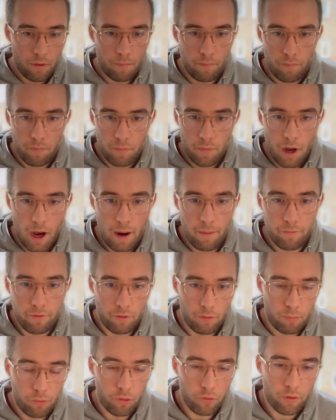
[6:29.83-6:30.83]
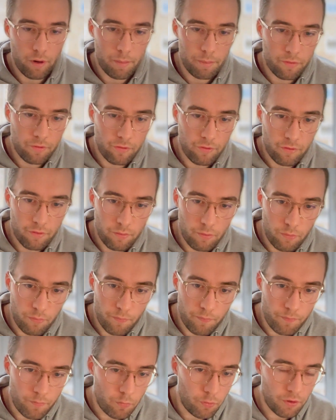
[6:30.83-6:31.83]
harmful programs
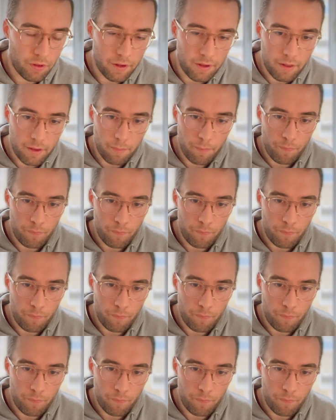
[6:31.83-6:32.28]
within them.